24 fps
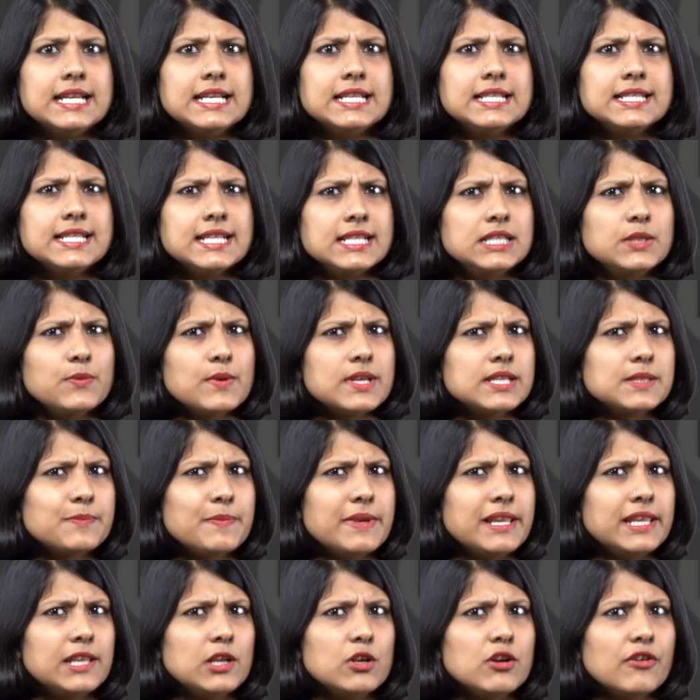Since we are
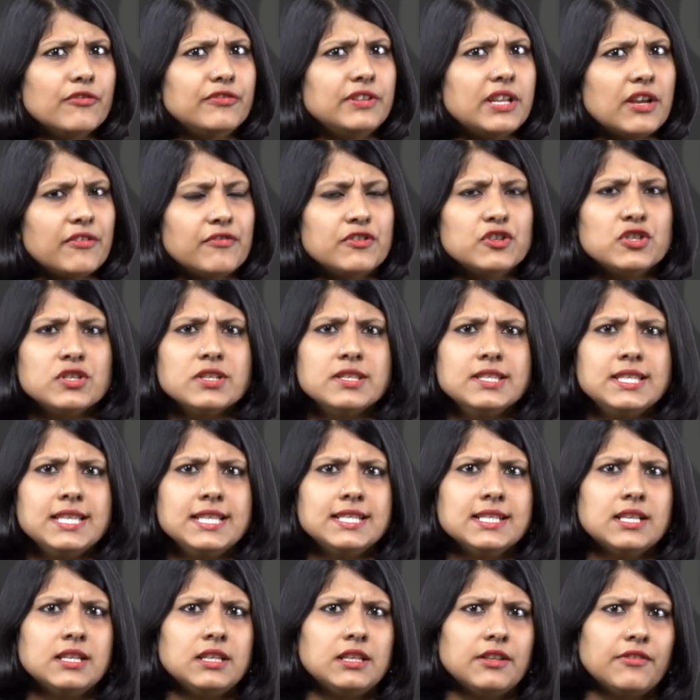speaking of deficiencies
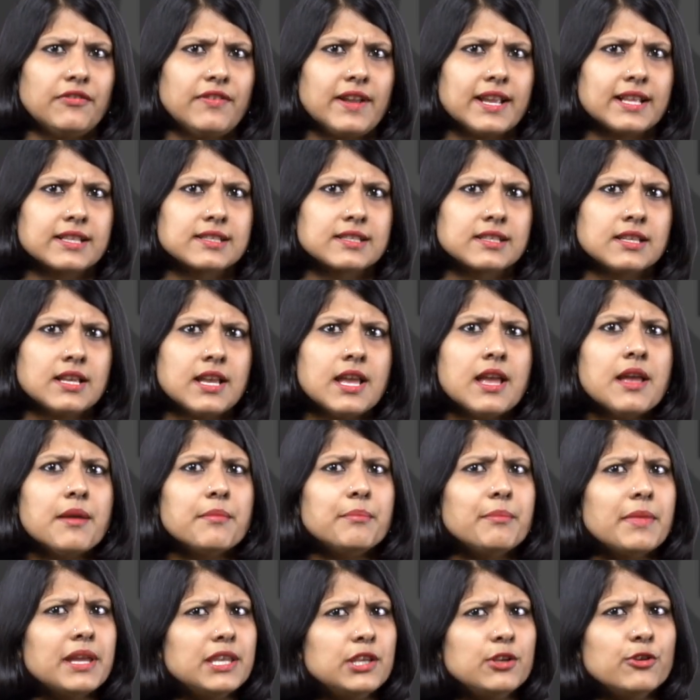and defects,
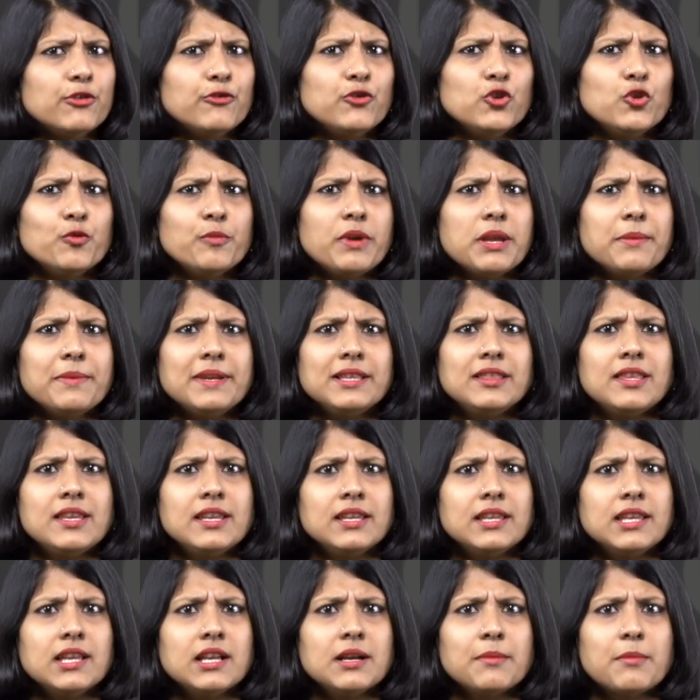many of you may be
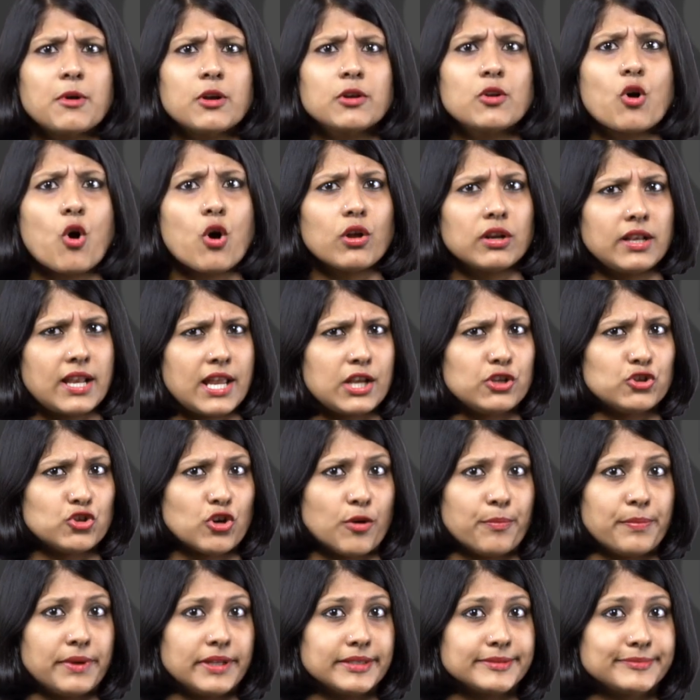thinking about online
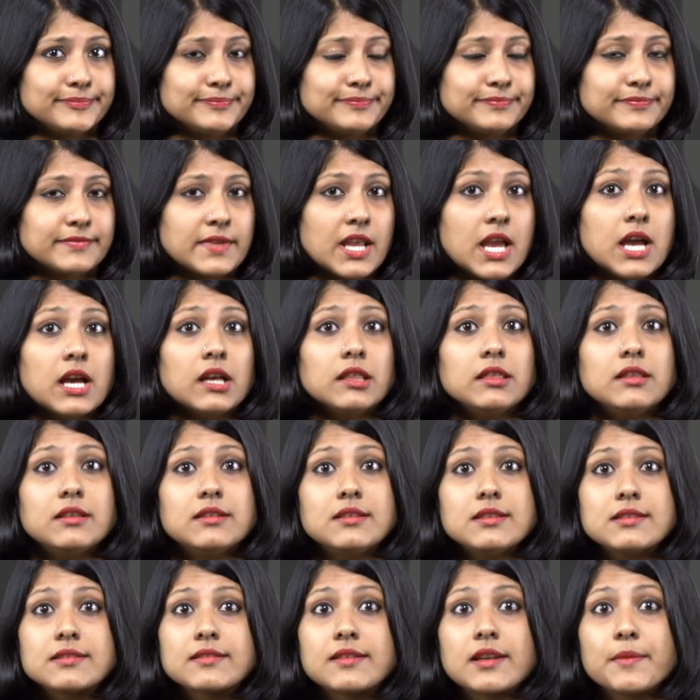shopping. The
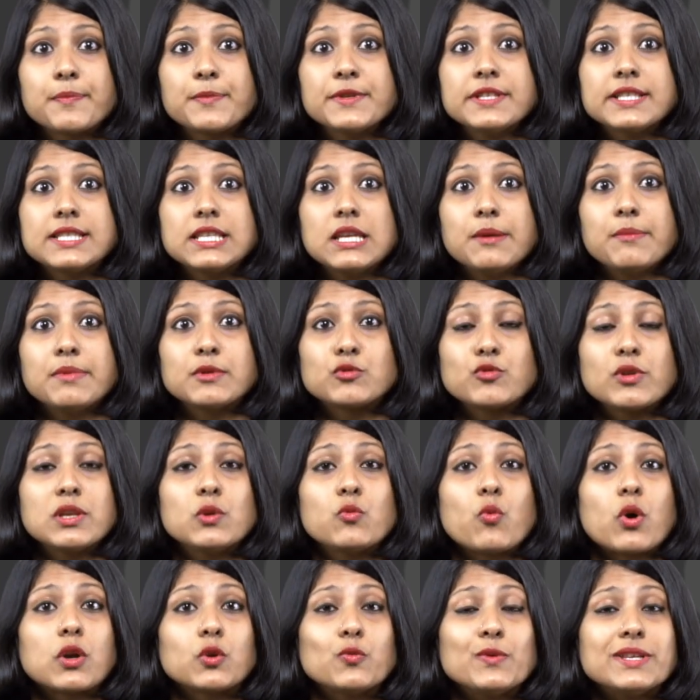discrepancy between
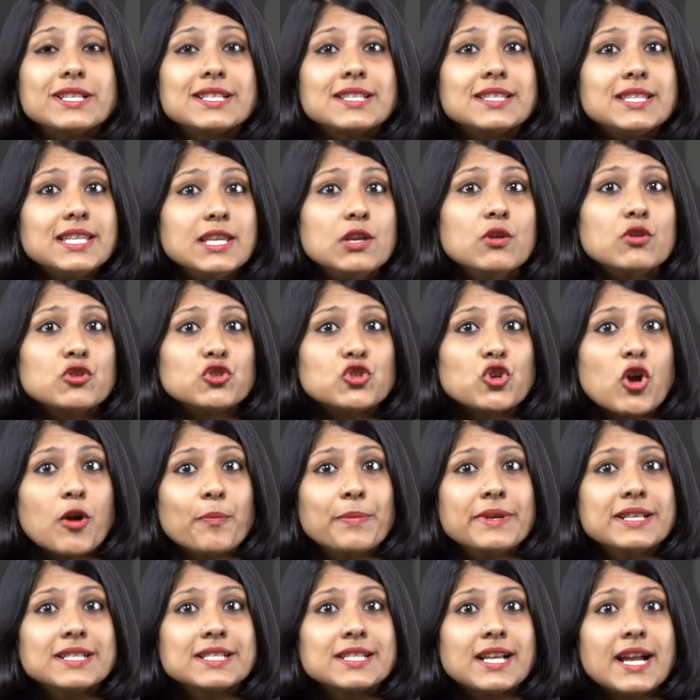what we see on
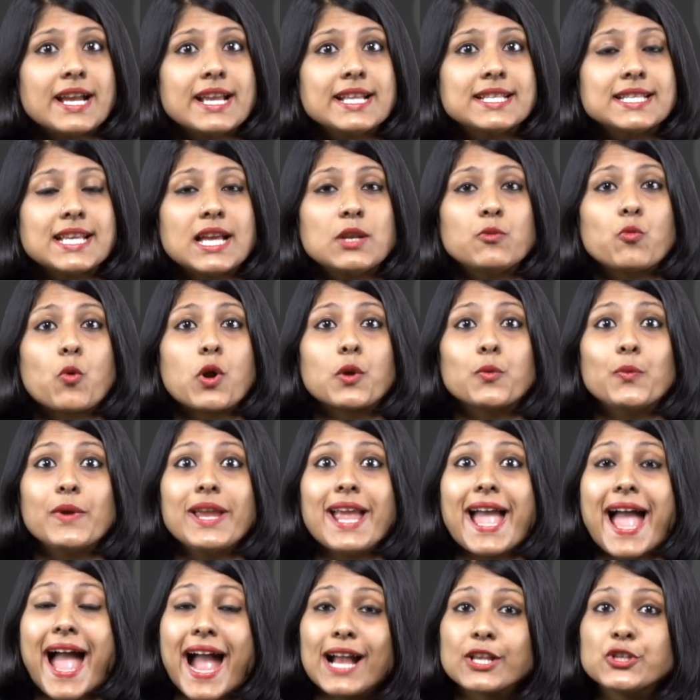shopping sites and what we
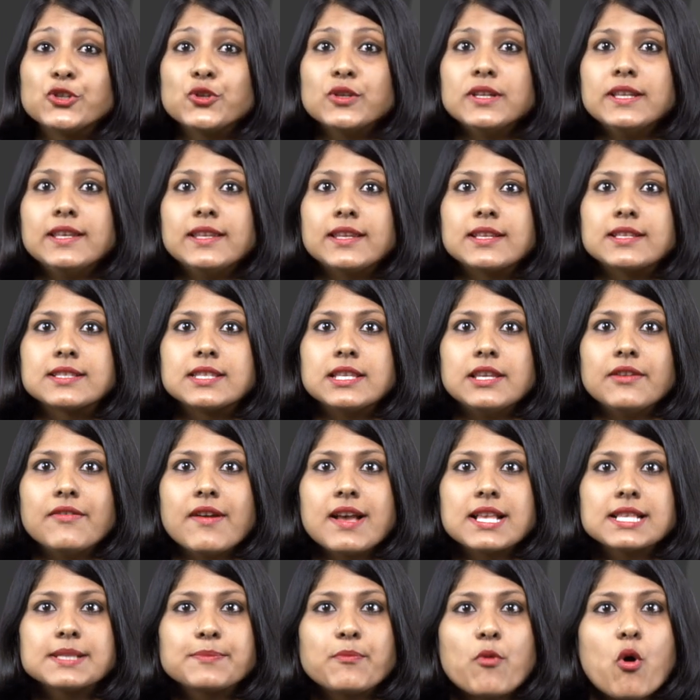actually receive
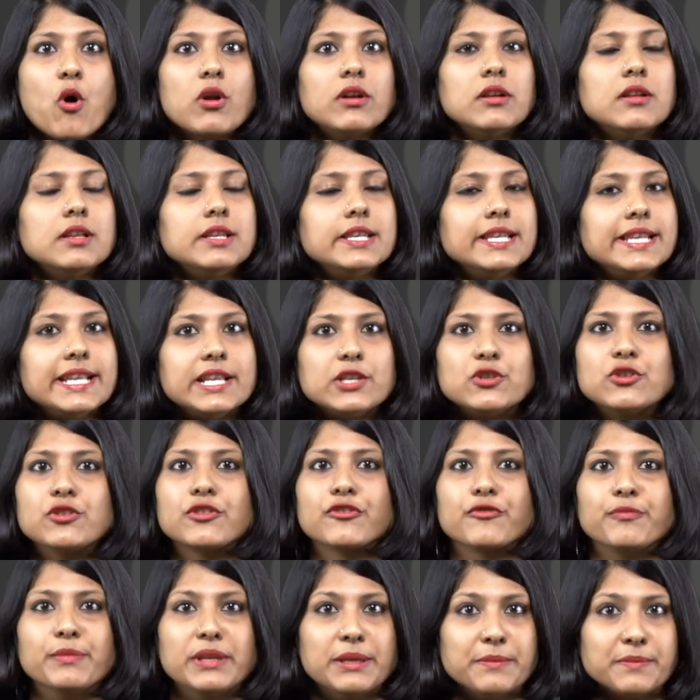has spawned a legion
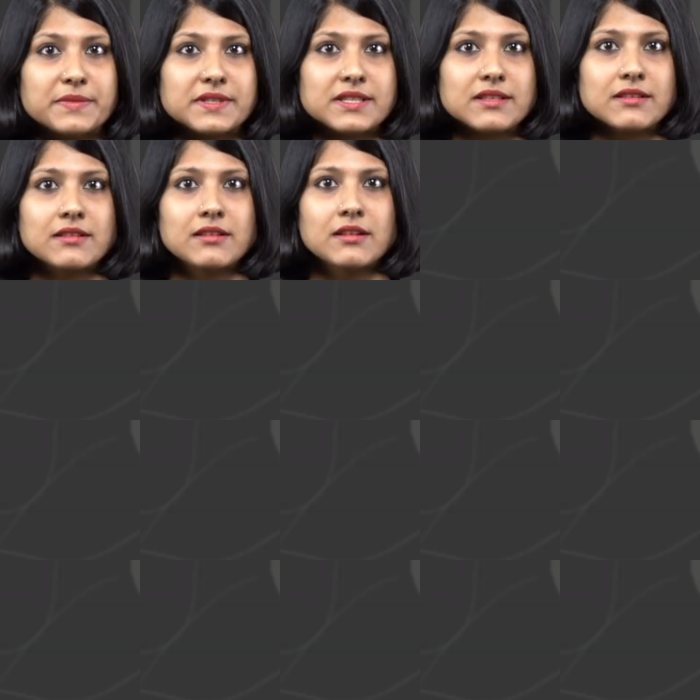of memes.